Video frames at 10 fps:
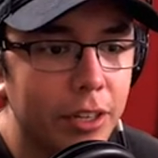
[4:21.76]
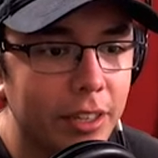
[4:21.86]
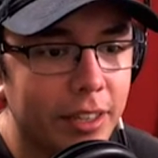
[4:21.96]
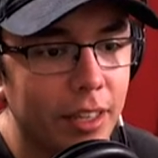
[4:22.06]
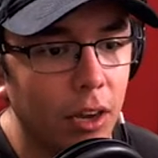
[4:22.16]
you
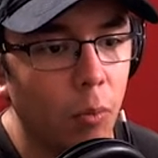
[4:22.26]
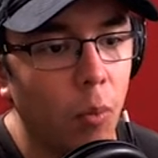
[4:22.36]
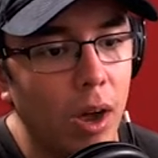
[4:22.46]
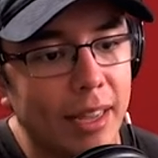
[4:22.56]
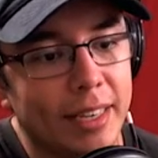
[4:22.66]

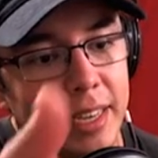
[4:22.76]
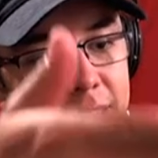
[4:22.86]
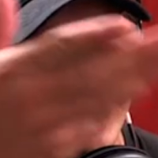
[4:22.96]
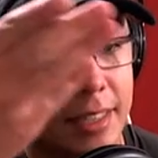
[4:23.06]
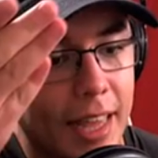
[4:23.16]
what
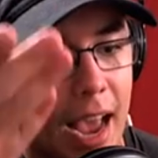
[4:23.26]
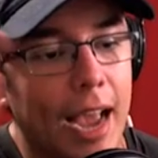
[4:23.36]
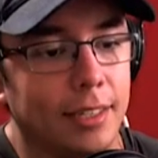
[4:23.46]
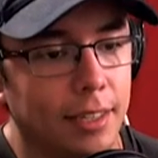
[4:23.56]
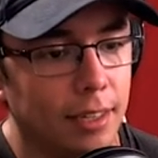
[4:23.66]
is
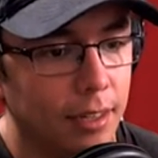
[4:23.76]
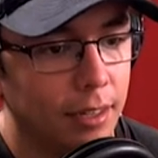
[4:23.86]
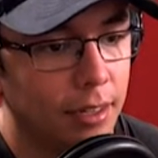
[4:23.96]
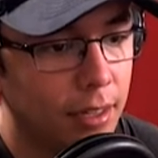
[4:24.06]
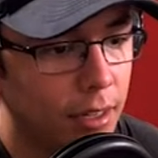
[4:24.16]
that?
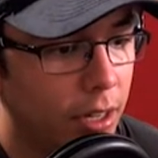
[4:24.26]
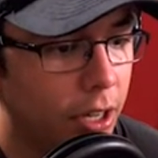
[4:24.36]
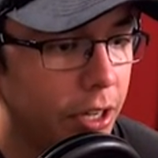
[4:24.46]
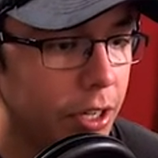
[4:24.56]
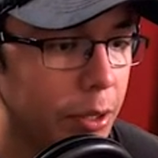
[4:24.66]

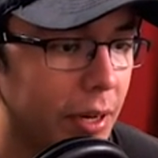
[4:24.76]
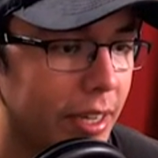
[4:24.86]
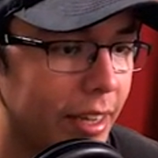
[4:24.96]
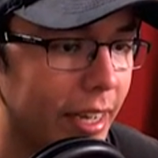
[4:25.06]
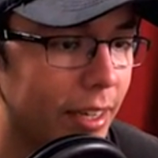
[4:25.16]
You would
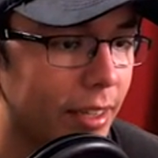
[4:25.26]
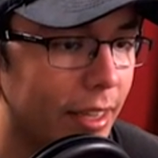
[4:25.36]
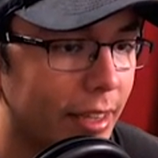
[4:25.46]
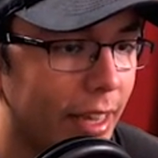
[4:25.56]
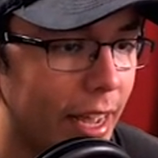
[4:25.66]
think
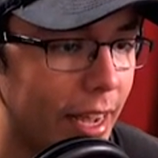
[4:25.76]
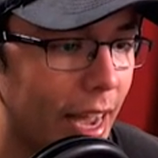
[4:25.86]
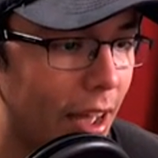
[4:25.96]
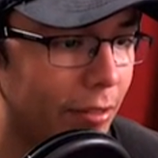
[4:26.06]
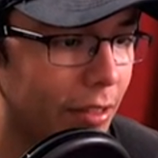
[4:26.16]
that they
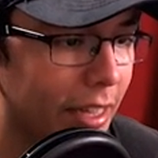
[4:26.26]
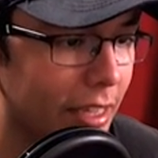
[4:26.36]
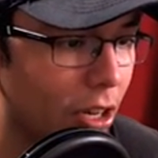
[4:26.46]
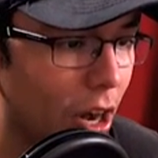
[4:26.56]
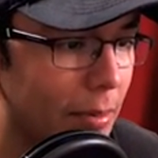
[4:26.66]
have like
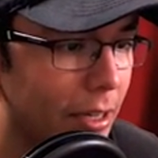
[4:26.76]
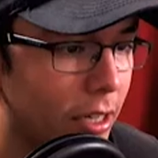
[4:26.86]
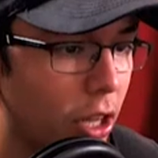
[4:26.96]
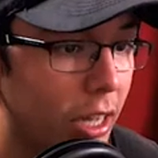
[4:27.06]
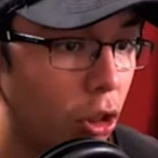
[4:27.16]
the common
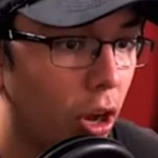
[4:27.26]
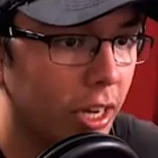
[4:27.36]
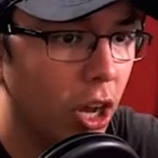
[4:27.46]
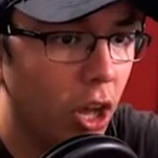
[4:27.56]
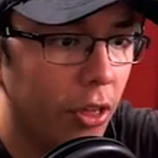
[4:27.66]
like look,
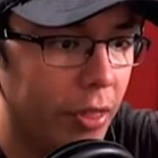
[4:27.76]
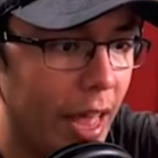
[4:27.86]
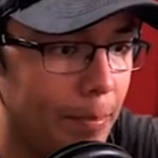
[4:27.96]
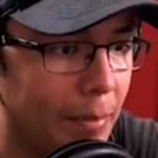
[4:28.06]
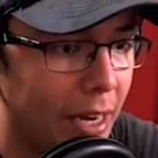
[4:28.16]

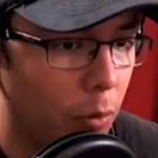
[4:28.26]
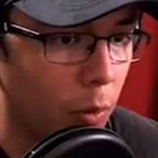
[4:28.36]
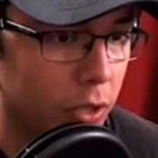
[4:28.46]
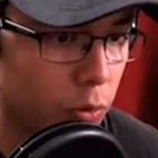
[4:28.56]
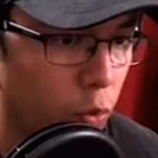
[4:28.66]
that beer
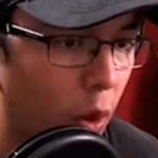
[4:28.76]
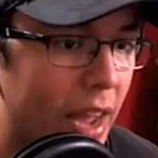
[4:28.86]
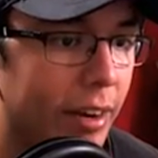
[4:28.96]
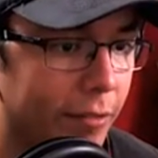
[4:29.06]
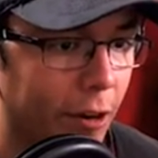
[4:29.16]
was
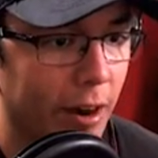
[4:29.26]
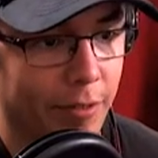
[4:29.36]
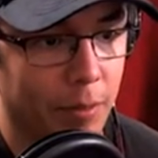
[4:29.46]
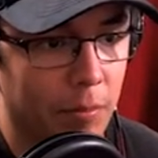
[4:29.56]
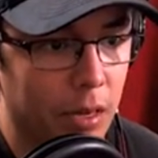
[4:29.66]
right in front of
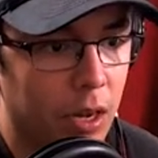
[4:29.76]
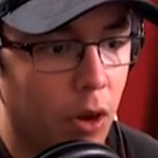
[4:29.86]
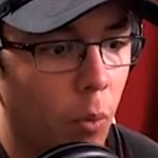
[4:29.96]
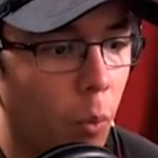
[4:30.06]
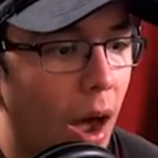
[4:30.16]
him.
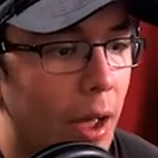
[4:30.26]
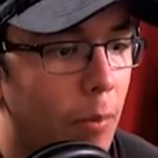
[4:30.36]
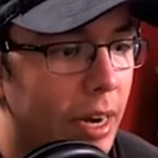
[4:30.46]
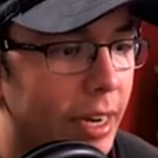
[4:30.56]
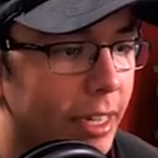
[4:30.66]
Why
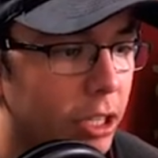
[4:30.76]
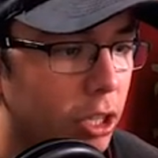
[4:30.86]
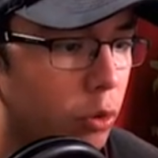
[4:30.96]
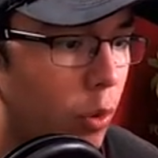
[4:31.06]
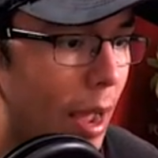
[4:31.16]
wouldn't he
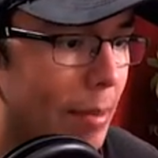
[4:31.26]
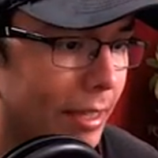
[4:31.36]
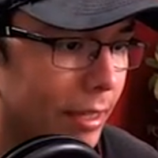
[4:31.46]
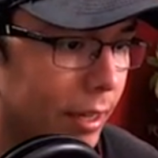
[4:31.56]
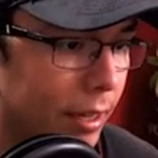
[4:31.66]
just grab it?